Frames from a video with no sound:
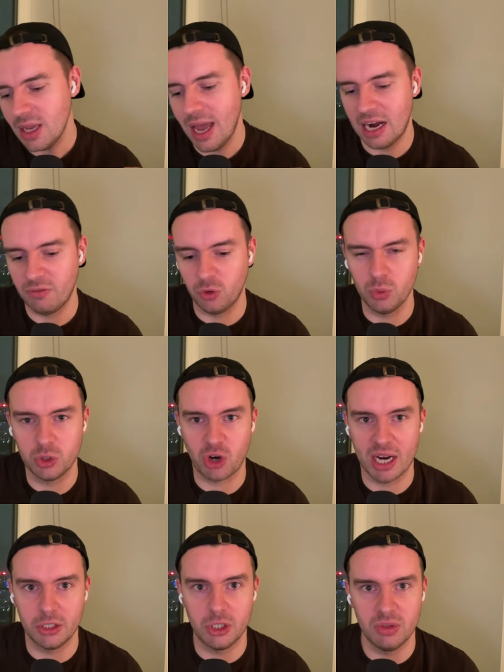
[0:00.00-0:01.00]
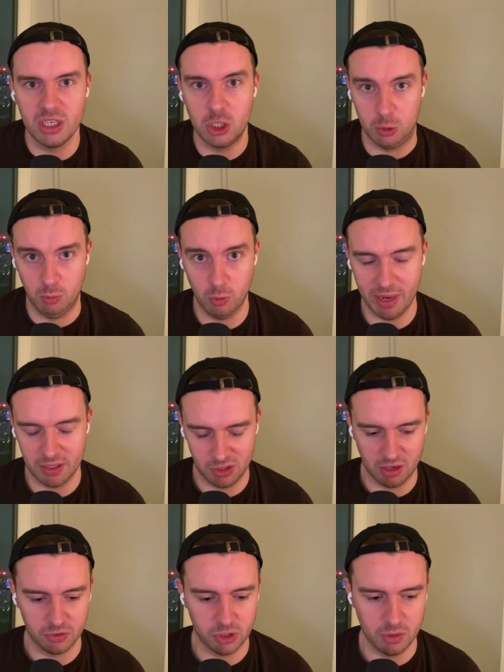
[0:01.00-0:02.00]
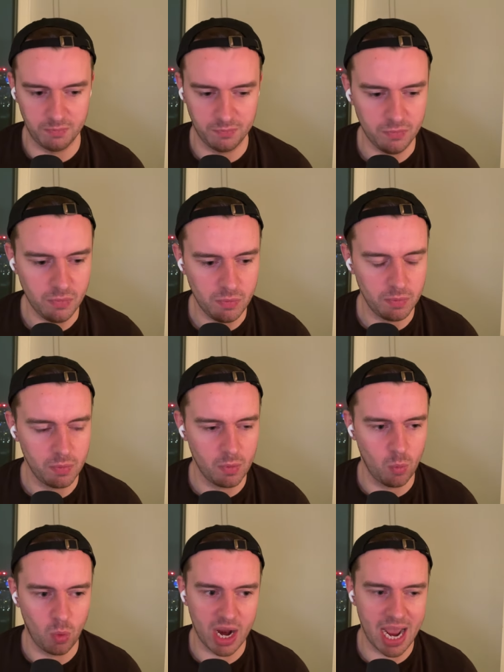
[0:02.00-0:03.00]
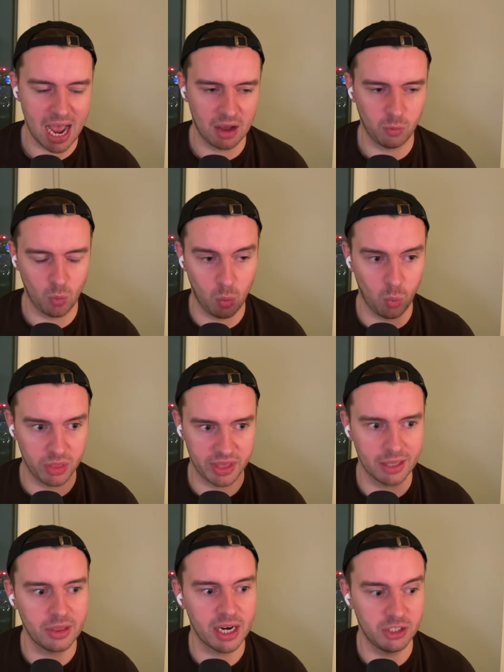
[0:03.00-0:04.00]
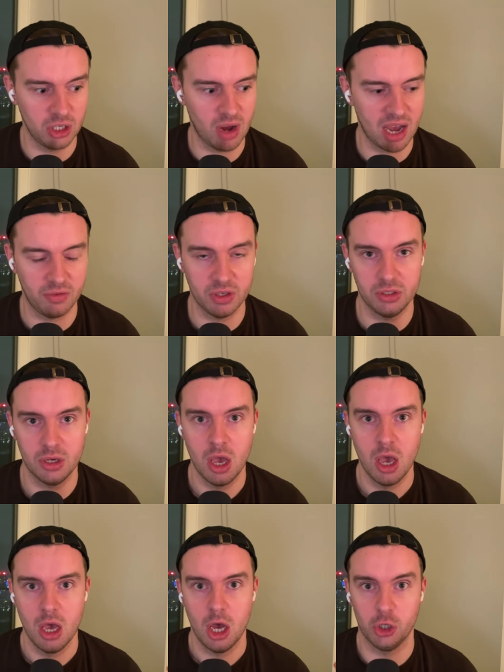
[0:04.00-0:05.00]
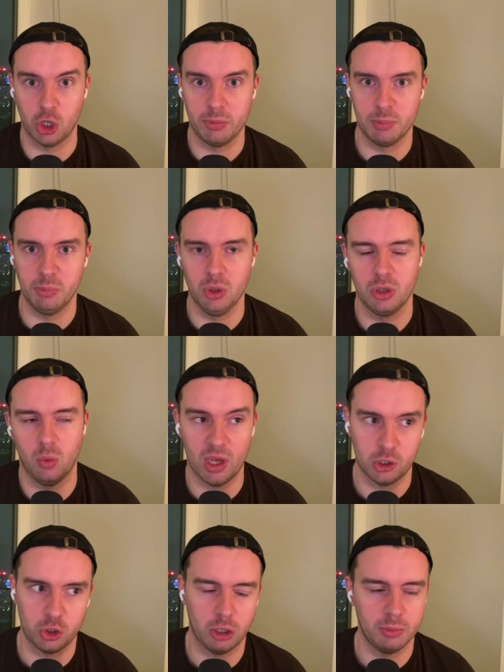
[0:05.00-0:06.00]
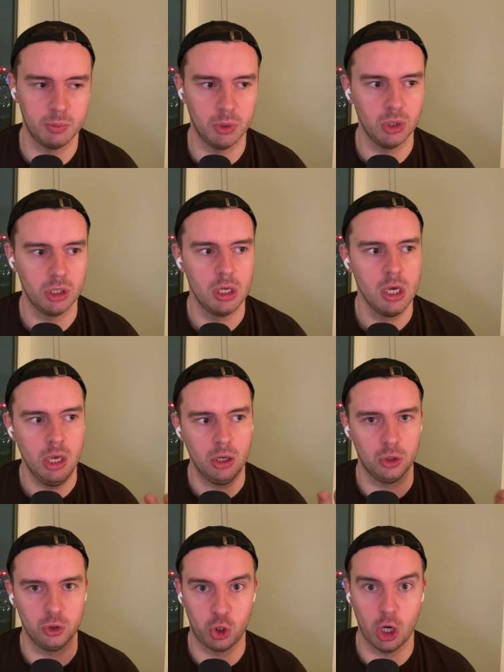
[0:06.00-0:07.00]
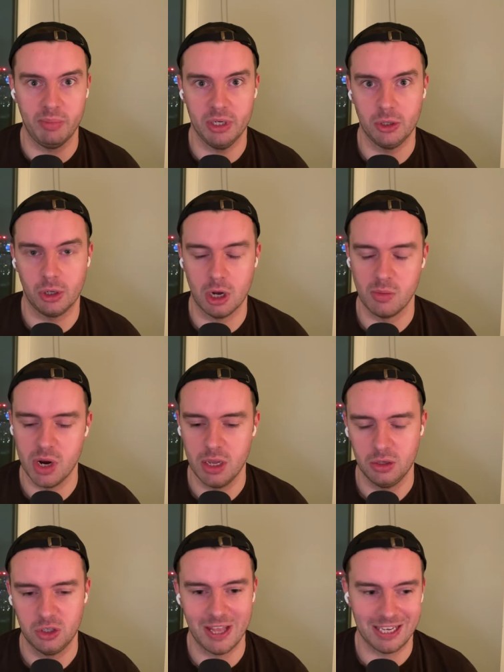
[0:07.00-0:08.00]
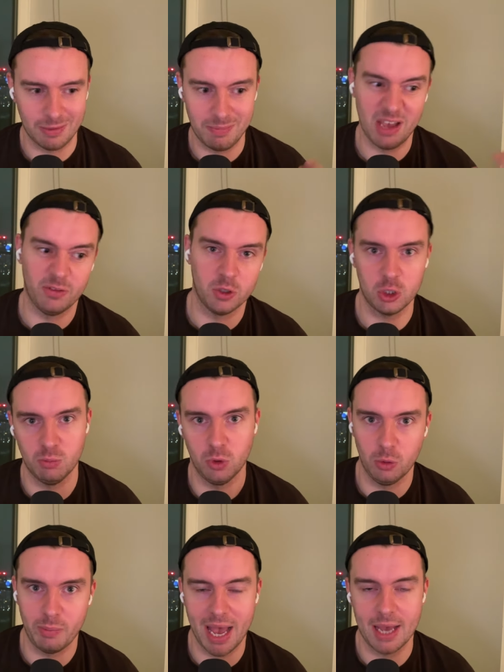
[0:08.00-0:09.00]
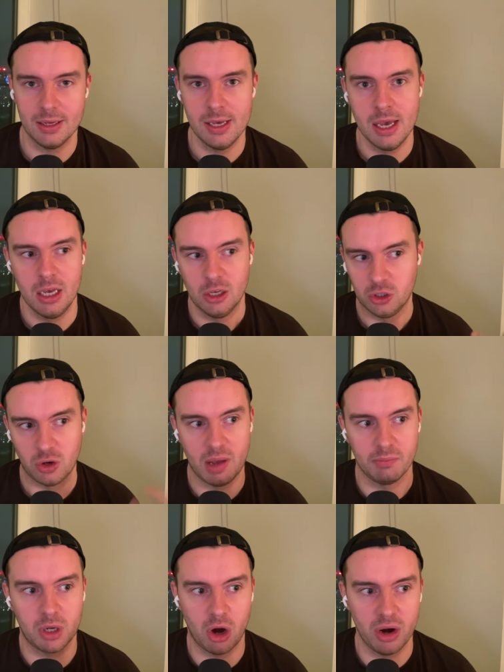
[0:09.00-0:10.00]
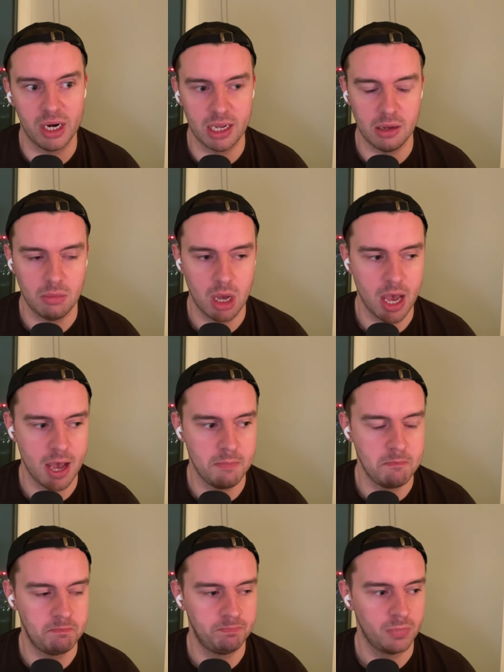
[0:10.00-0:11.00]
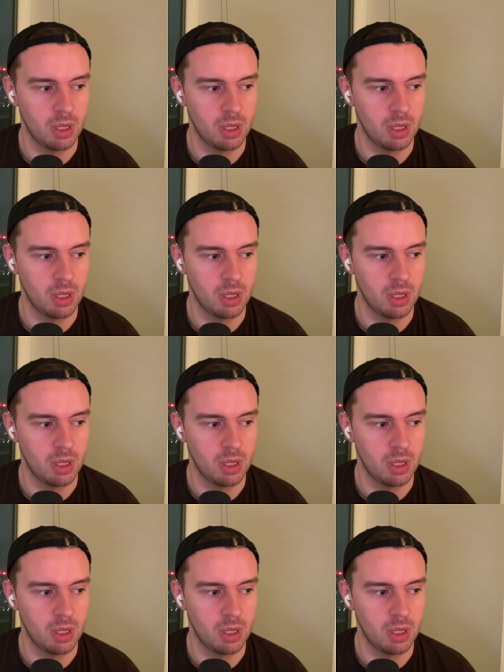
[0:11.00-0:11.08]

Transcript: And I've always tried to do these small bet stuff. So one I have, one, thing that I do have is a jobs board, a Welsh jobs board called jobin.cymru. So that's a bit of a small bet. So I'm currently um,